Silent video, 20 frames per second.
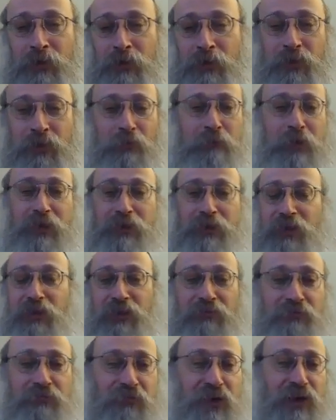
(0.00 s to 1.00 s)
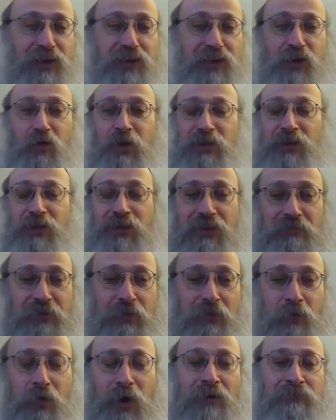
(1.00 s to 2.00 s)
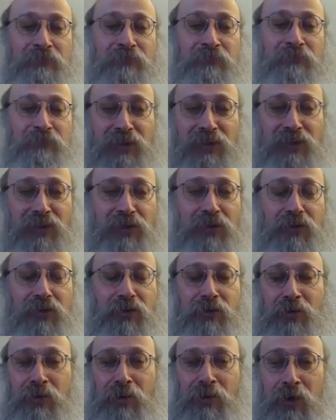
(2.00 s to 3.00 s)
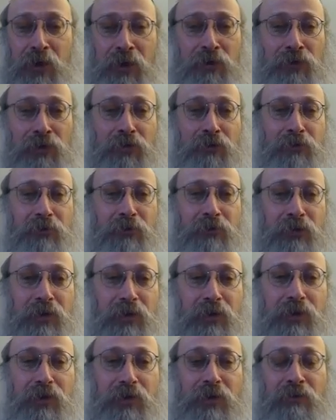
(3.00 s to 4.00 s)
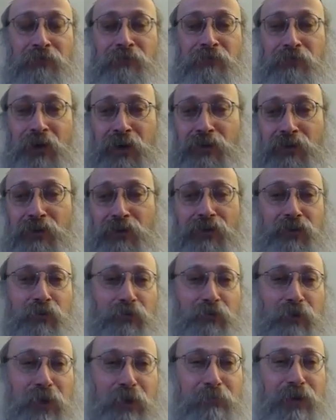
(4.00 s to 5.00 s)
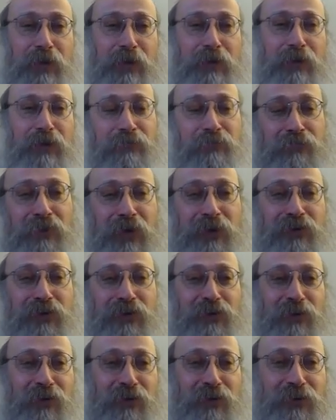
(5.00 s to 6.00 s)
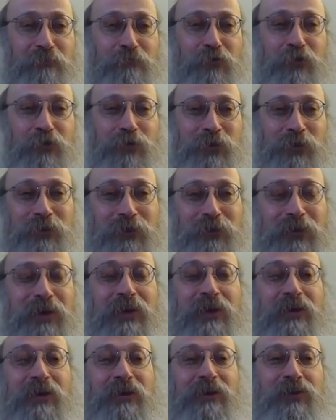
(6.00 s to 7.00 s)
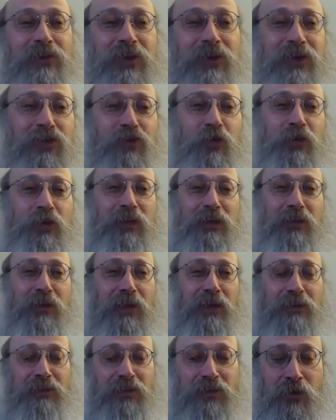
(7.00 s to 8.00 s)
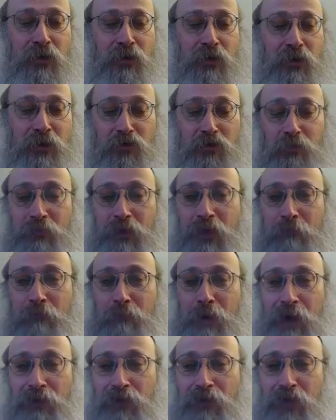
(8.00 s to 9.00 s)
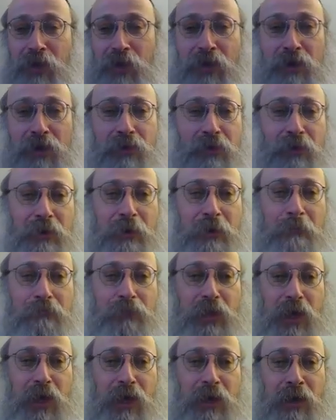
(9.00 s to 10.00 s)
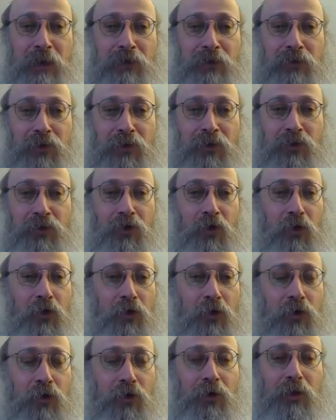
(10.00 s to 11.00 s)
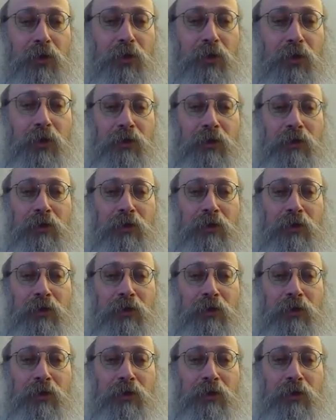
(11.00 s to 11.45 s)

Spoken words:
so basically finding oneself and finding the other, and finding the rabbi and finding the other person. That's what the class is going to be about today, and in all